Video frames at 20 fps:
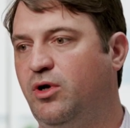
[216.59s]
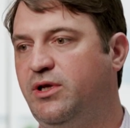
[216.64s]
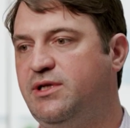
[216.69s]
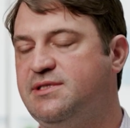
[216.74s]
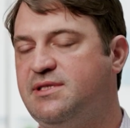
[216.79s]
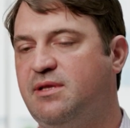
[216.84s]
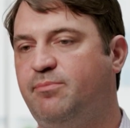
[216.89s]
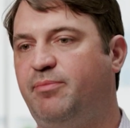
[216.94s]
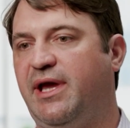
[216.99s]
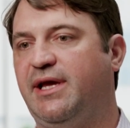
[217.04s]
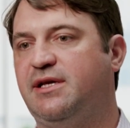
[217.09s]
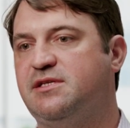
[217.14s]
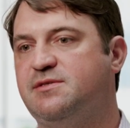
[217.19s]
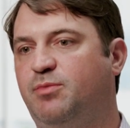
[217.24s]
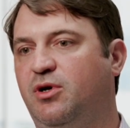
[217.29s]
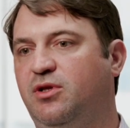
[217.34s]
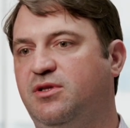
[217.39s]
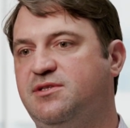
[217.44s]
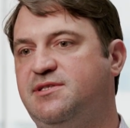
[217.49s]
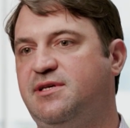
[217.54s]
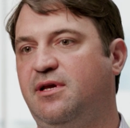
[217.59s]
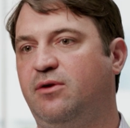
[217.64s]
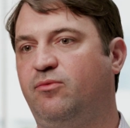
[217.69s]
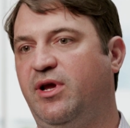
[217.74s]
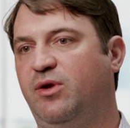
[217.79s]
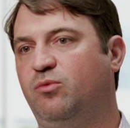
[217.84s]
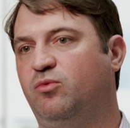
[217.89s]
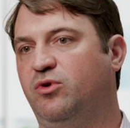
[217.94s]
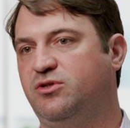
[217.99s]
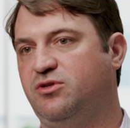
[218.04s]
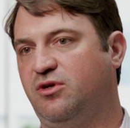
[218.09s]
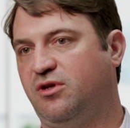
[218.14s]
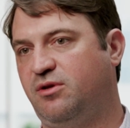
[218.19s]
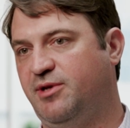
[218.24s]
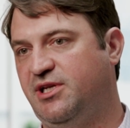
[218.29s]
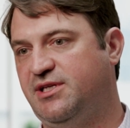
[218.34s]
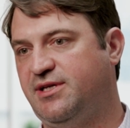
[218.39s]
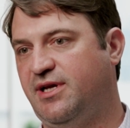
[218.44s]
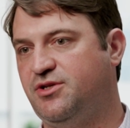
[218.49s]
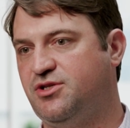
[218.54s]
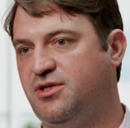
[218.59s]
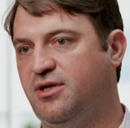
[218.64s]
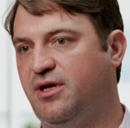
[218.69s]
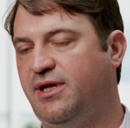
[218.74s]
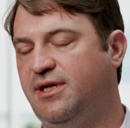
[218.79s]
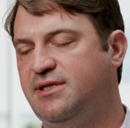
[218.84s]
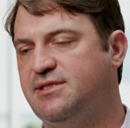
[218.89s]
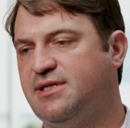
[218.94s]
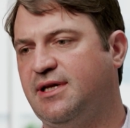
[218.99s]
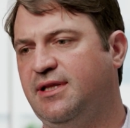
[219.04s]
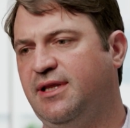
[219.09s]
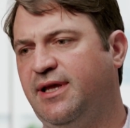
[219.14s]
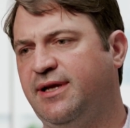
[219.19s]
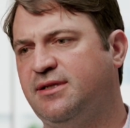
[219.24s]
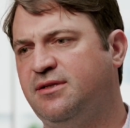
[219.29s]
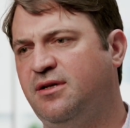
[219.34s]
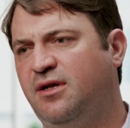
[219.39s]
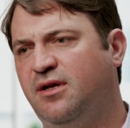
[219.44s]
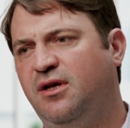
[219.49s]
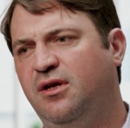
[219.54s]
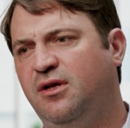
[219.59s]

What is the bank's policy around what documentation I need to collect?